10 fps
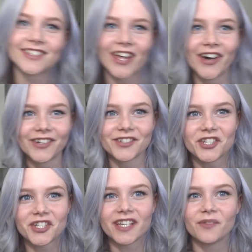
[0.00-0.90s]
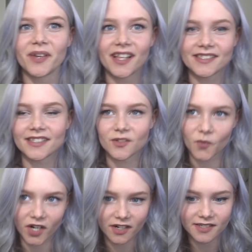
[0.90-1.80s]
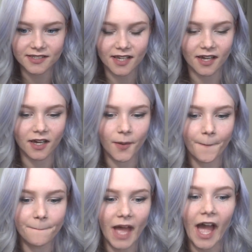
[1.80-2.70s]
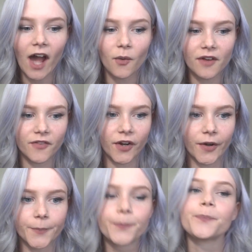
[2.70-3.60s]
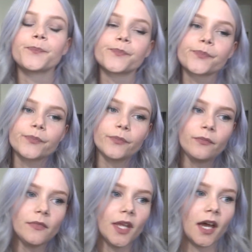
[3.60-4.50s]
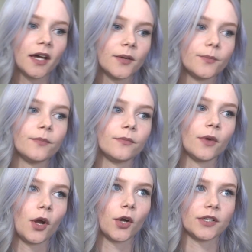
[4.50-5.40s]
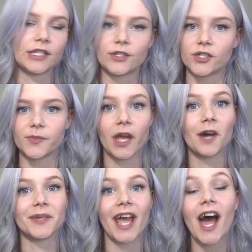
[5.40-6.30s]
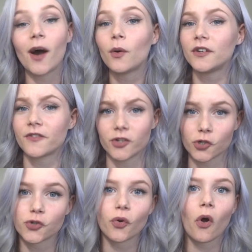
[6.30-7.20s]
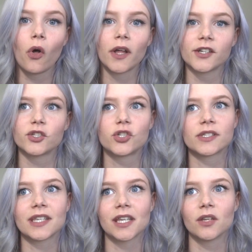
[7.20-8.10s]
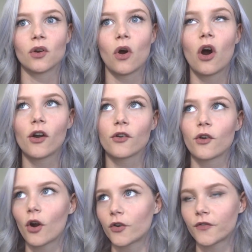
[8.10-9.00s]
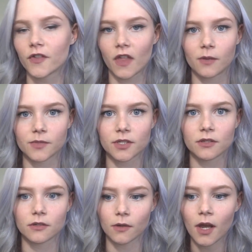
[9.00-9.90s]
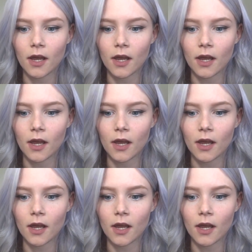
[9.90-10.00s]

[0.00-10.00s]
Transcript: So she realizes it works. However, her sister is becoming out of control, and it's just getting harder and harder for them to